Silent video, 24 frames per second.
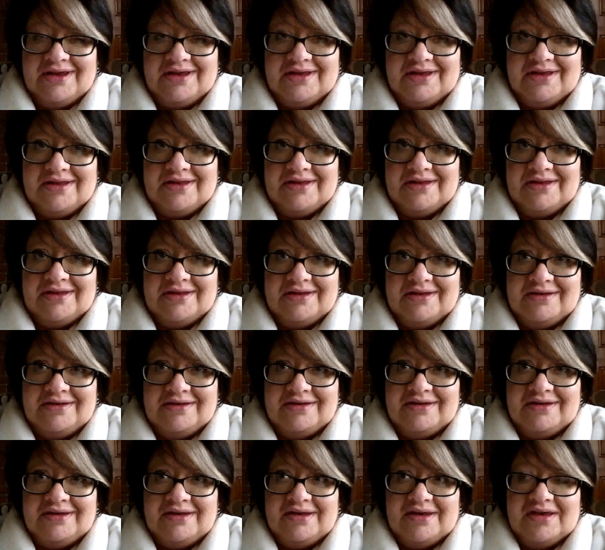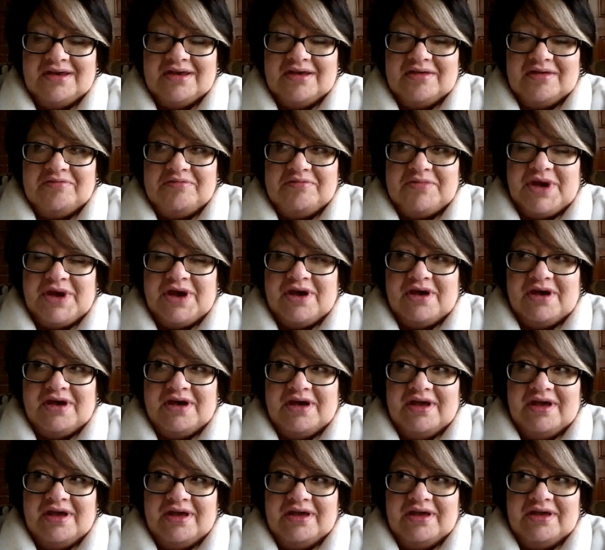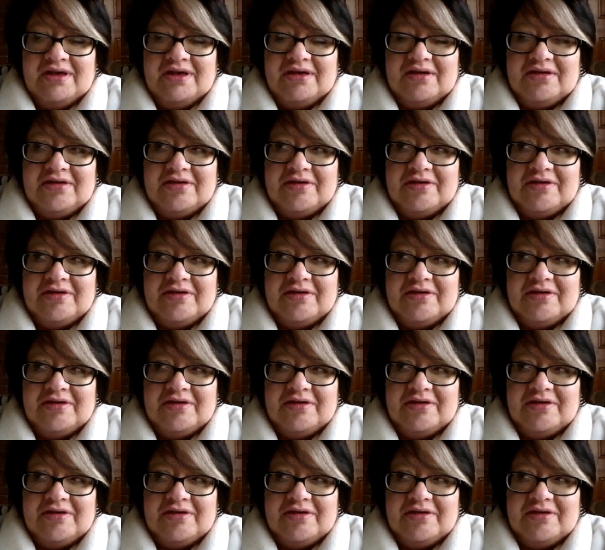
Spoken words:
and my